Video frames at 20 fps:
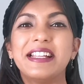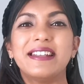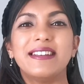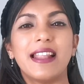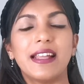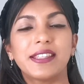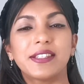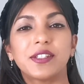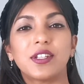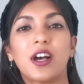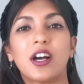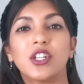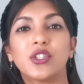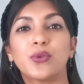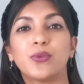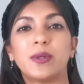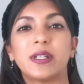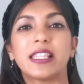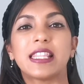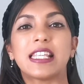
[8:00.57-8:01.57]
Let's
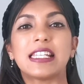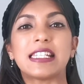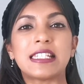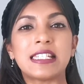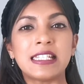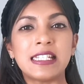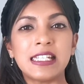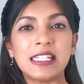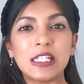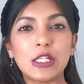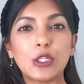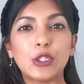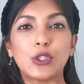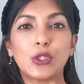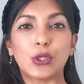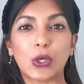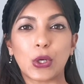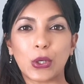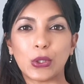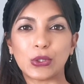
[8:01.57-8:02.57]
start with needing
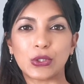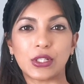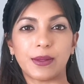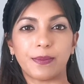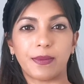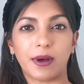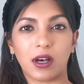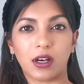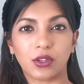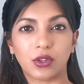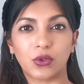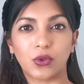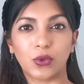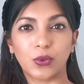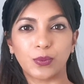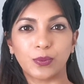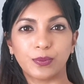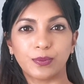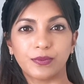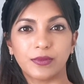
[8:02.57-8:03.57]
to go to the
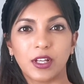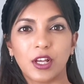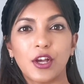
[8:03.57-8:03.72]
bathroom.